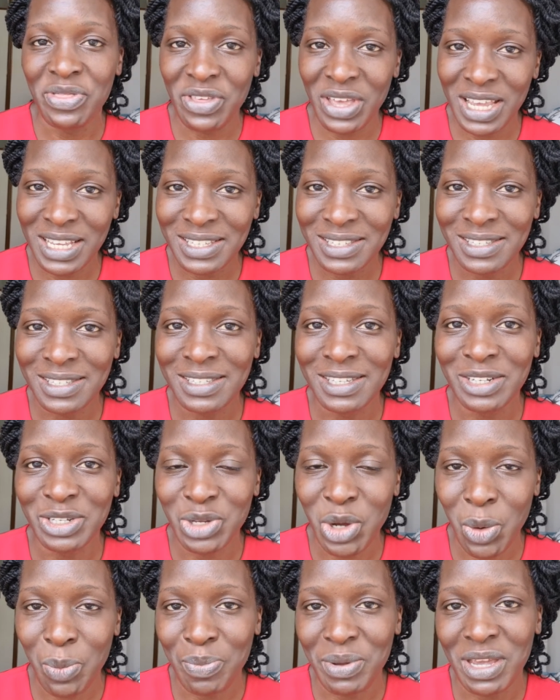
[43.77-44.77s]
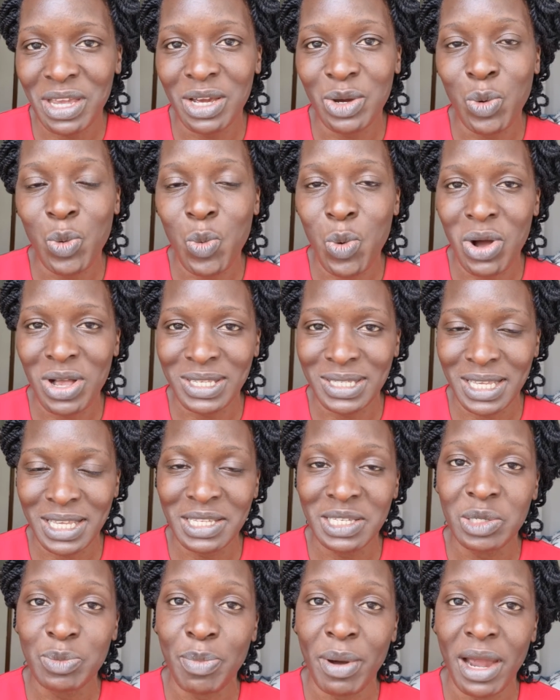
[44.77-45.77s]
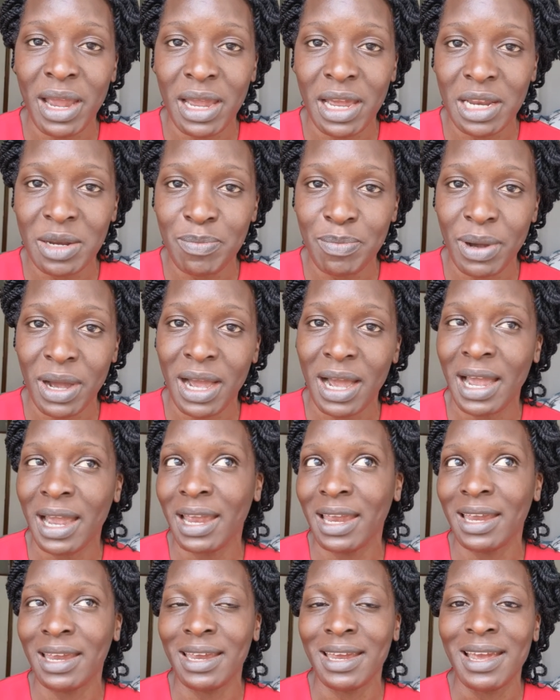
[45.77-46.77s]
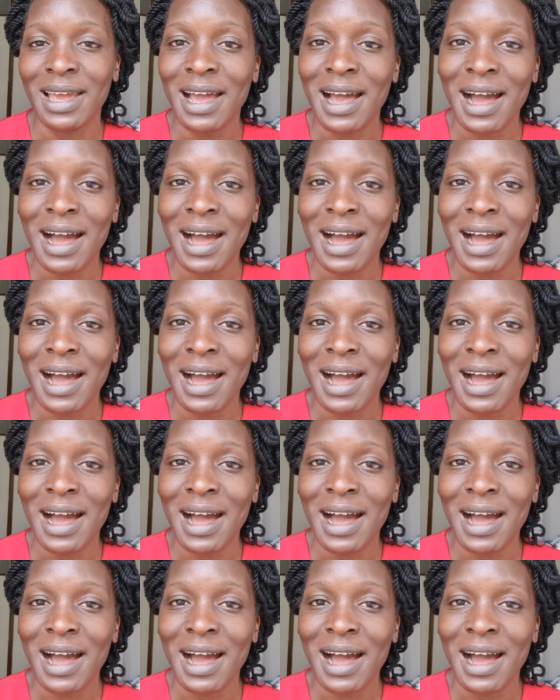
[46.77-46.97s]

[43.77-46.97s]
this topic was inspired by